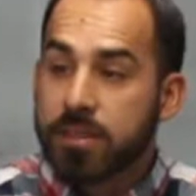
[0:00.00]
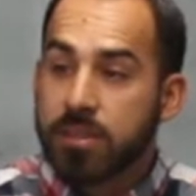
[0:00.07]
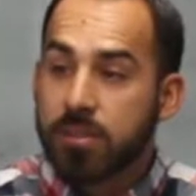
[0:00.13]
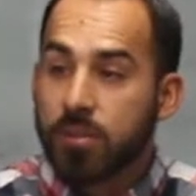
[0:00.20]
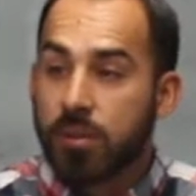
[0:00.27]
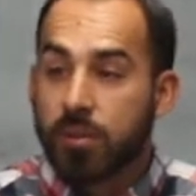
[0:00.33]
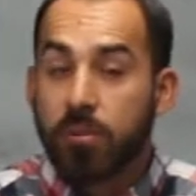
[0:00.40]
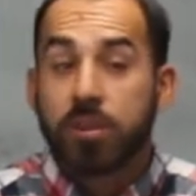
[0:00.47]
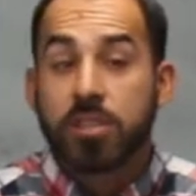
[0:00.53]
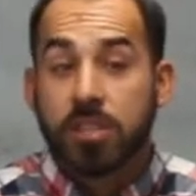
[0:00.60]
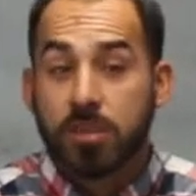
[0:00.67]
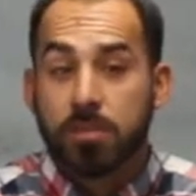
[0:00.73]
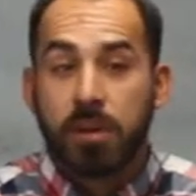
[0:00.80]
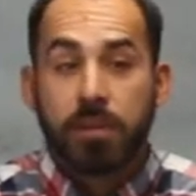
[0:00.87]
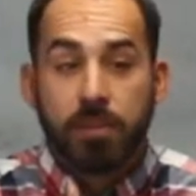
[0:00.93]
store, which
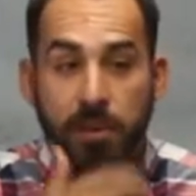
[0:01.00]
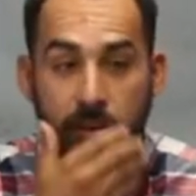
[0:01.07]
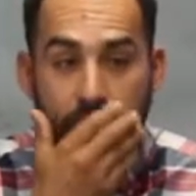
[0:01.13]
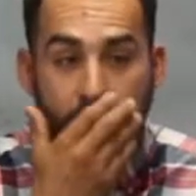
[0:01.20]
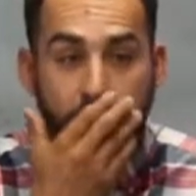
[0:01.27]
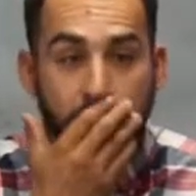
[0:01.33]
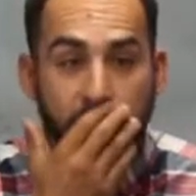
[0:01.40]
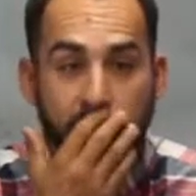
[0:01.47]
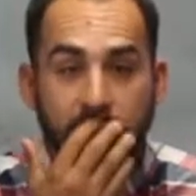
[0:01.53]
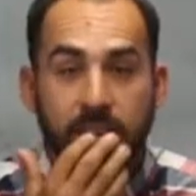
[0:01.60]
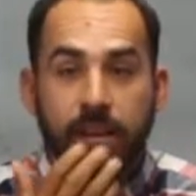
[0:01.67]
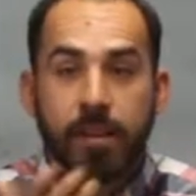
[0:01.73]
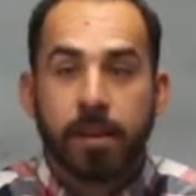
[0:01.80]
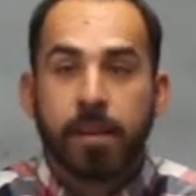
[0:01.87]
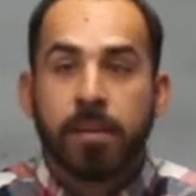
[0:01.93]
is biblical, where
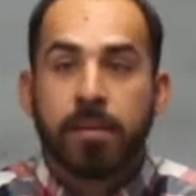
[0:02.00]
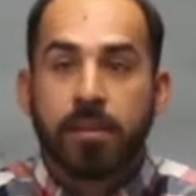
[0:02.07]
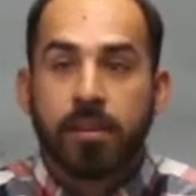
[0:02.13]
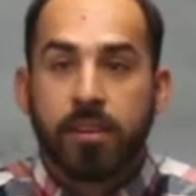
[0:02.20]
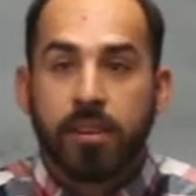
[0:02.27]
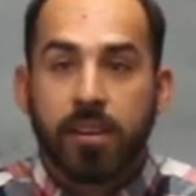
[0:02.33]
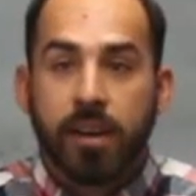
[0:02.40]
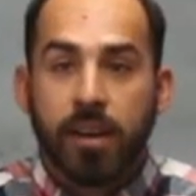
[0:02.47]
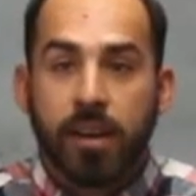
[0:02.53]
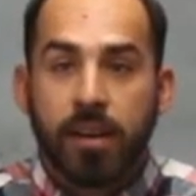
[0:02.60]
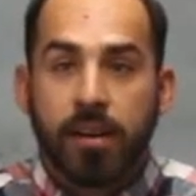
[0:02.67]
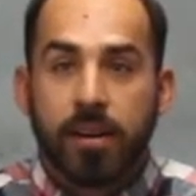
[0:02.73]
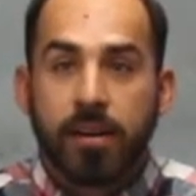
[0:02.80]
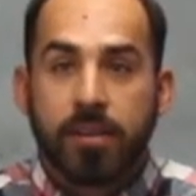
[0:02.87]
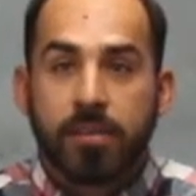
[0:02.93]

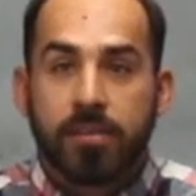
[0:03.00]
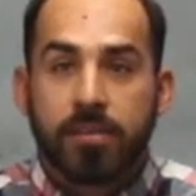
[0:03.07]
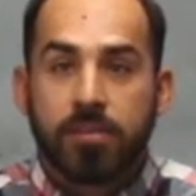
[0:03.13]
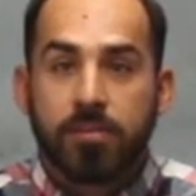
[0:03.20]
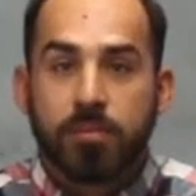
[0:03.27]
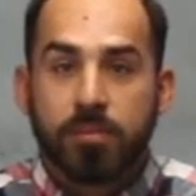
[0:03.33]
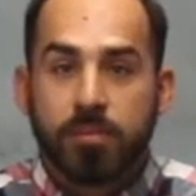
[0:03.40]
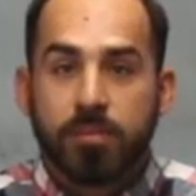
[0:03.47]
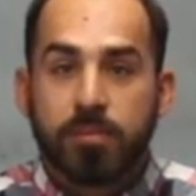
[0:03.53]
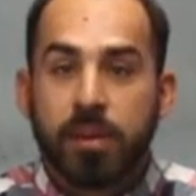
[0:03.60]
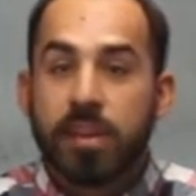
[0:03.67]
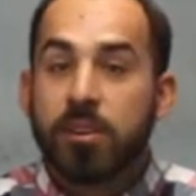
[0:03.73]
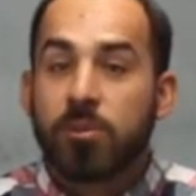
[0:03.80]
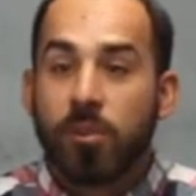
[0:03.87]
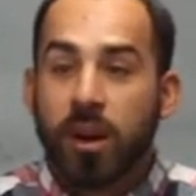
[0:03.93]
uh,
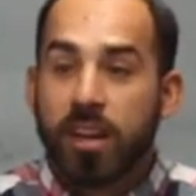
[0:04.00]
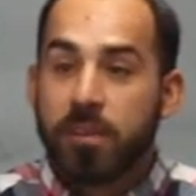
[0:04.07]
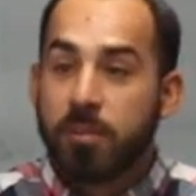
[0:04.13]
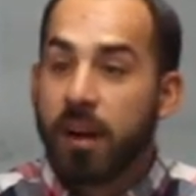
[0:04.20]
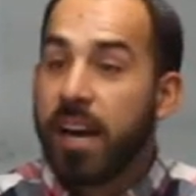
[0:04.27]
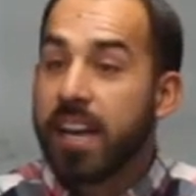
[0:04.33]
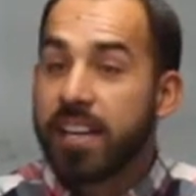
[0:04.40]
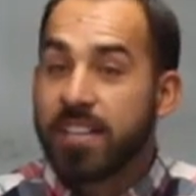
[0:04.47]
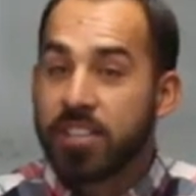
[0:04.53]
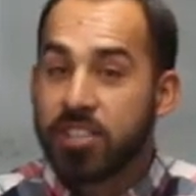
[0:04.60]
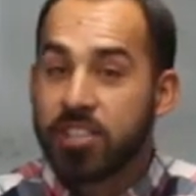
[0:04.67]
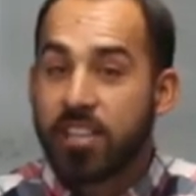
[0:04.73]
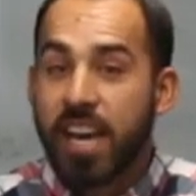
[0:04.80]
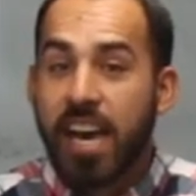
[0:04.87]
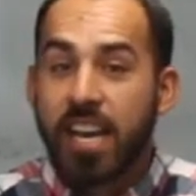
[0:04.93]
Peter walked by and his
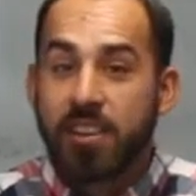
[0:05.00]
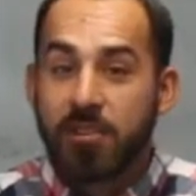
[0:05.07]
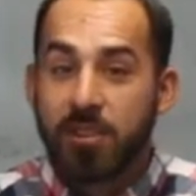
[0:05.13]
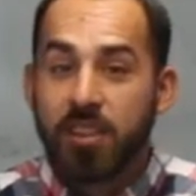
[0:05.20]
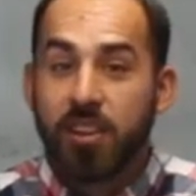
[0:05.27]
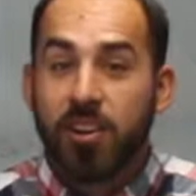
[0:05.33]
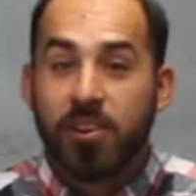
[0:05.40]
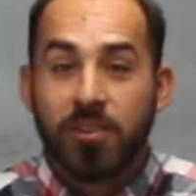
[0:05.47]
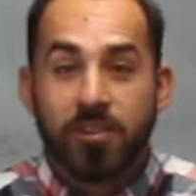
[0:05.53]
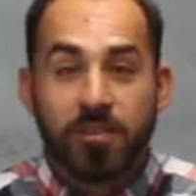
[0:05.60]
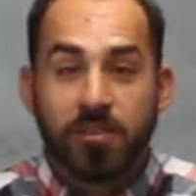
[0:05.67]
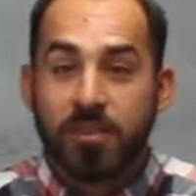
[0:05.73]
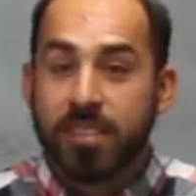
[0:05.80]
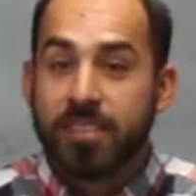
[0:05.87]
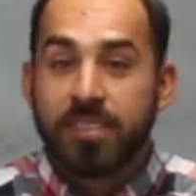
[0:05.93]
shadow
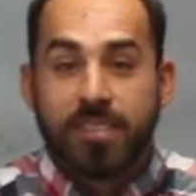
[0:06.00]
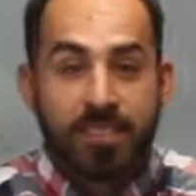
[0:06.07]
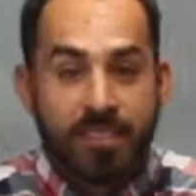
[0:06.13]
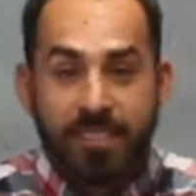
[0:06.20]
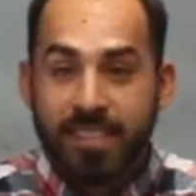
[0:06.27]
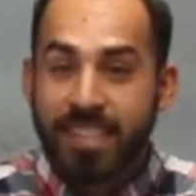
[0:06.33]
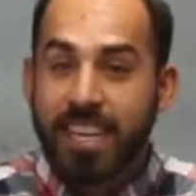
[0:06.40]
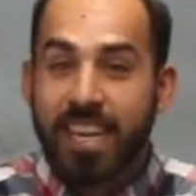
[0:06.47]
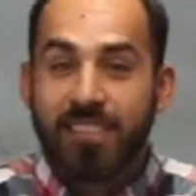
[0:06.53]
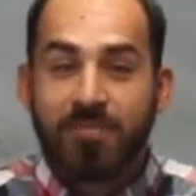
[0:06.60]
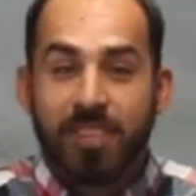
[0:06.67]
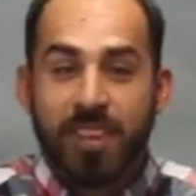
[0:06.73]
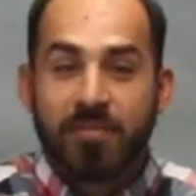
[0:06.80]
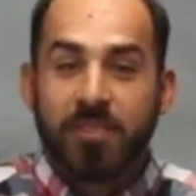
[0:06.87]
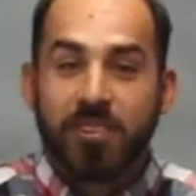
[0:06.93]
alone would save
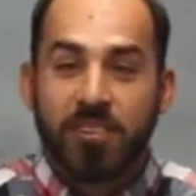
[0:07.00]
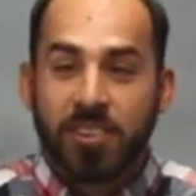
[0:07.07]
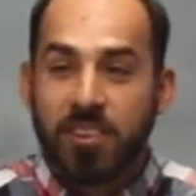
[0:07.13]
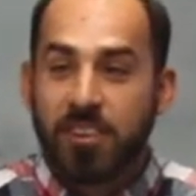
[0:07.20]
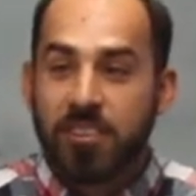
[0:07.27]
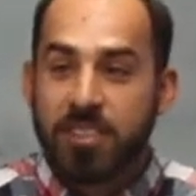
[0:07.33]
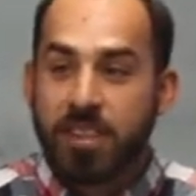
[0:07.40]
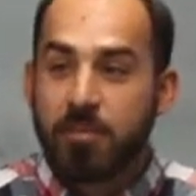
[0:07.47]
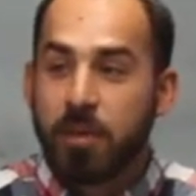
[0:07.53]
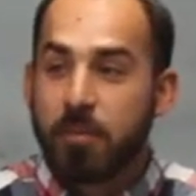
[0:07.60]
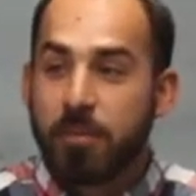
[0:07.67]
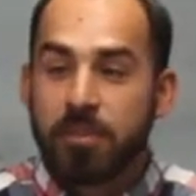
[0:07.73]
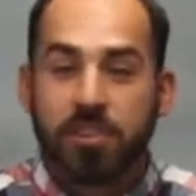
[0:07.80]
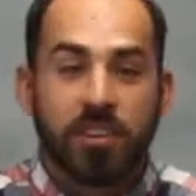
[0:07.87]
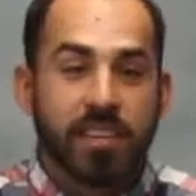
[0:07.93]
people. You know, some
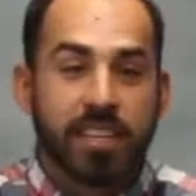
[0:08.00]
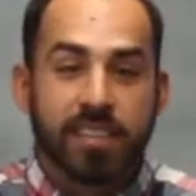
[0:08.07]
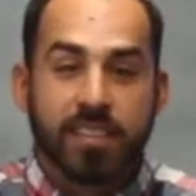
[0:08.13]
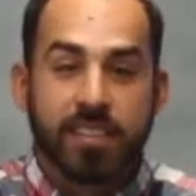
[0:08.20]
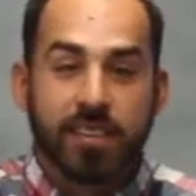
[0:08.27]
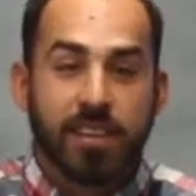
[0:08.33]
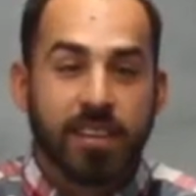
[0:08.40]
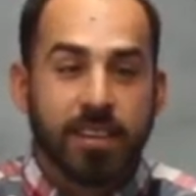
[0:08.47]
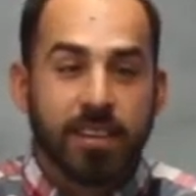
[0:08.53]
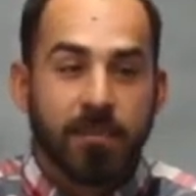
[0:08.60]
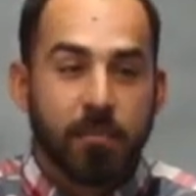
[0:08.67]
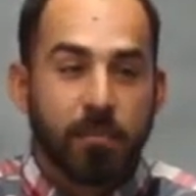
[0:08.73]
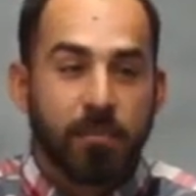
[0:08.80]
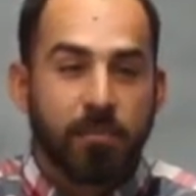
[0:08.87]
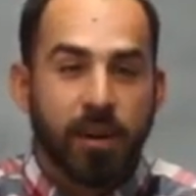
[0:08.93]
people took his
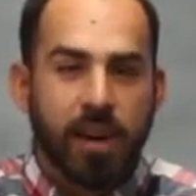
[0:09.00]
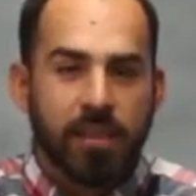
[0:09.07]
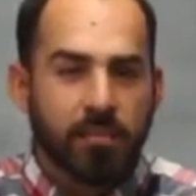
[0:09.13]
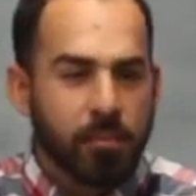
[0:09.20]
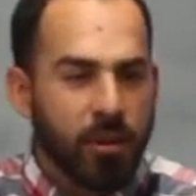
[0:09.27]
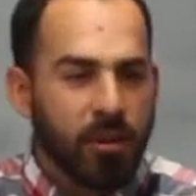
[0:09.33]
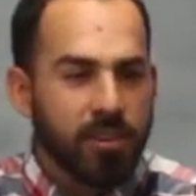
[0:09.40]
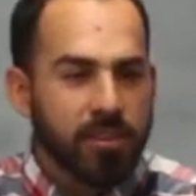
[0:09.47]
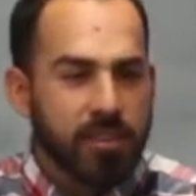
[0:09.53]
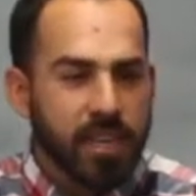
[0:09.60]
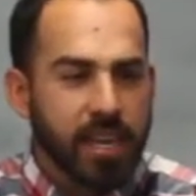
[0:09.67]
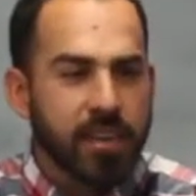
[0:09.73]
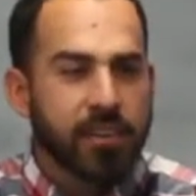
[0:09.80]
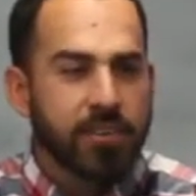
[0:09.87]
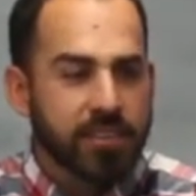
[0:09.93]
uh, Paul's
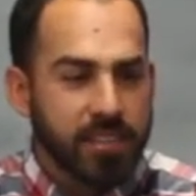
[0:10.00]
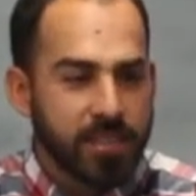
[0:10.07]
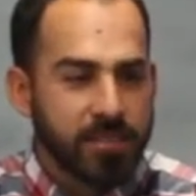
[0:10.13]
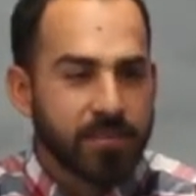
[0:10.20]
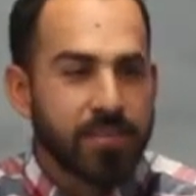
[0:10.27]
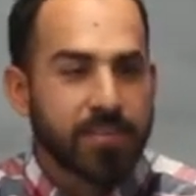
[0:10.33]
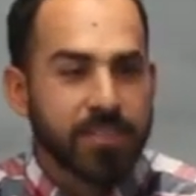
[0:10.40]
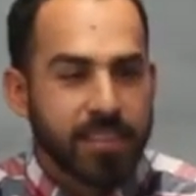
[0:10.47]
handkerchief.